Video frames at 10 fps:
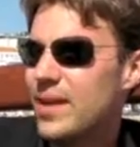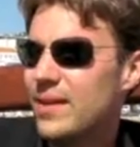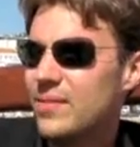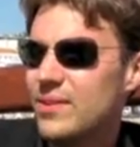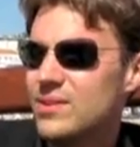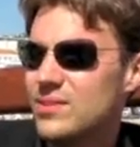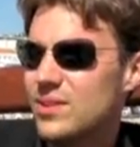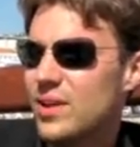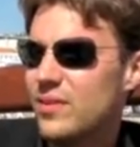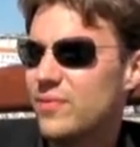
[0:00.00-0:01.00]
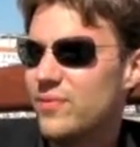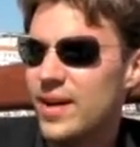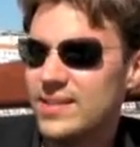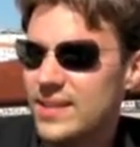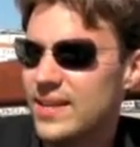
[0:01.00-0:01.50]
And there's a lot of
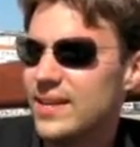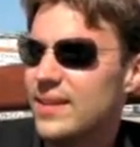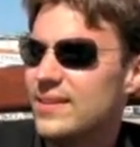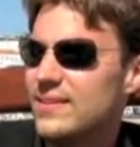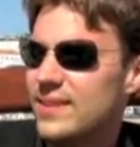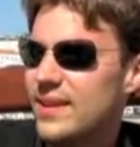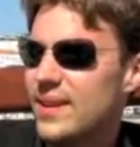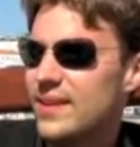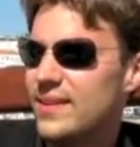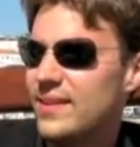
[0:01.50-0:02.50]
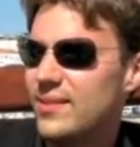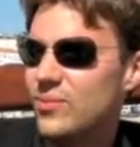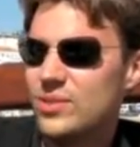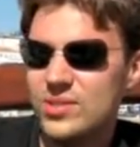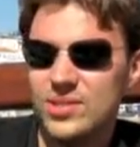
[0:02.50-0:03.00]
fighting in it,
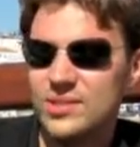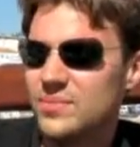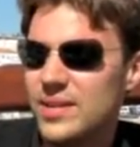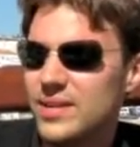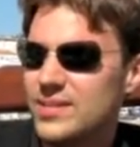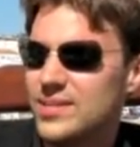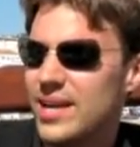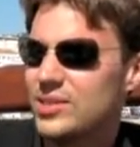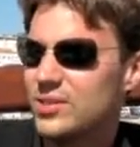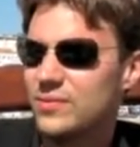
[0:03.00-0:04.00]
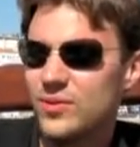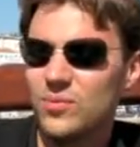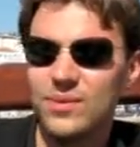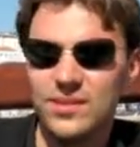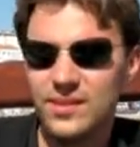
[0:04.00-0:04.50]
and which doesn't mean it's an action
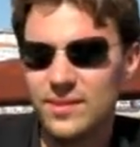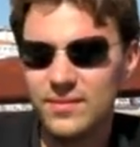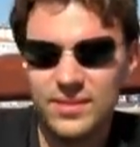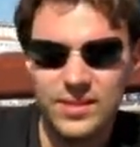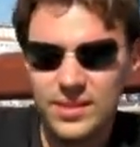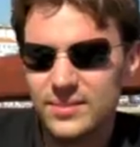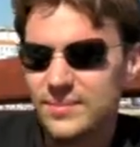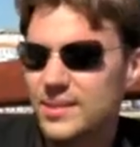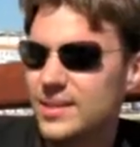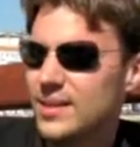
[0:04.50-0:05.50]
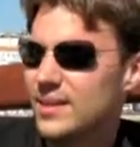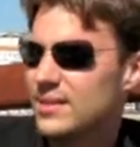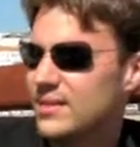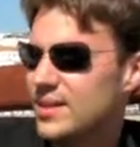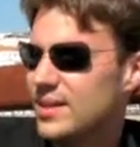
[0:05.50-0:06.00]
film, but in a very
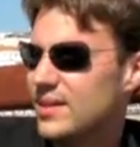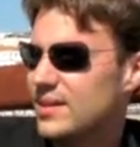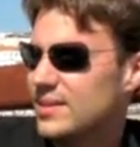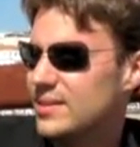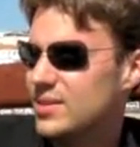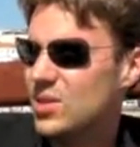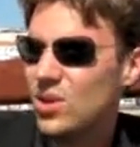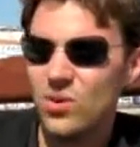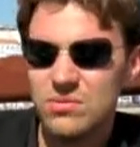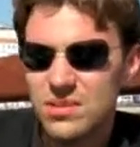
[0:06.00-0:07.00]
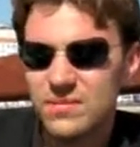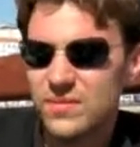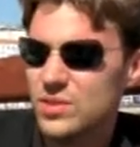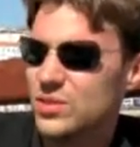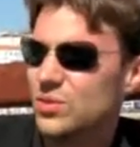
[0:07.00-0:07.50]
close and
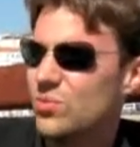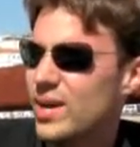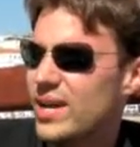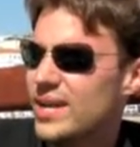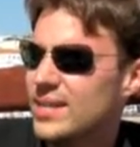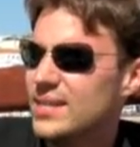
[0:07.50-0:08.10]
physical way.